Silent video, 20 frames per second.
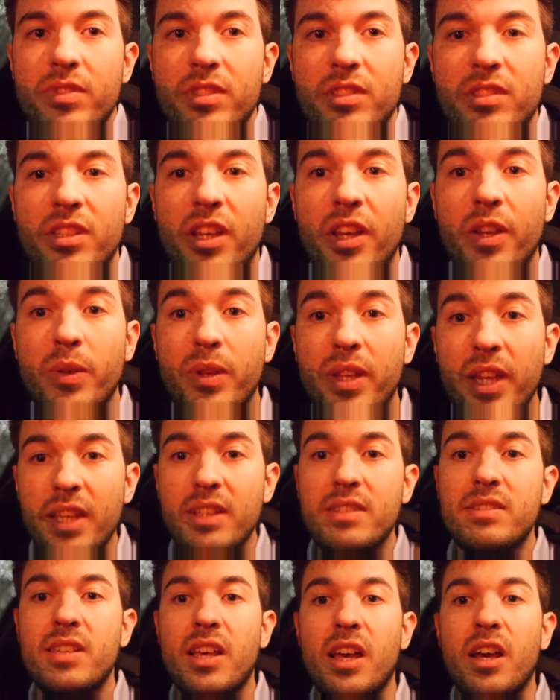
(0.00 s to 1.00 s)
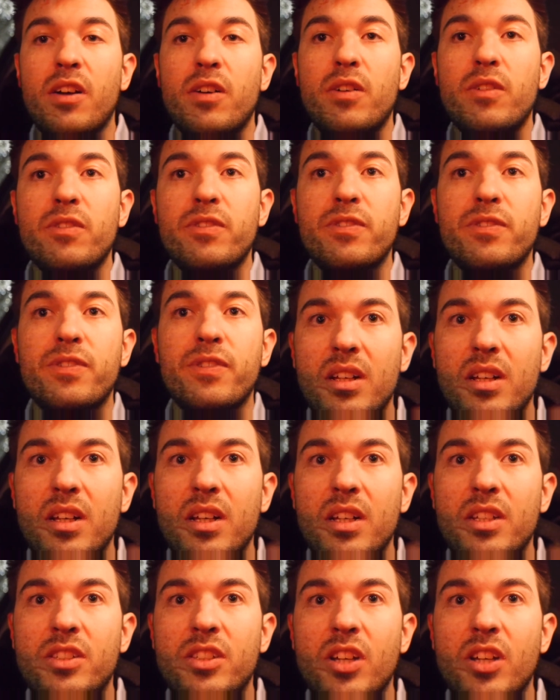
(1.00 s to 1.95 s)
So get yourself a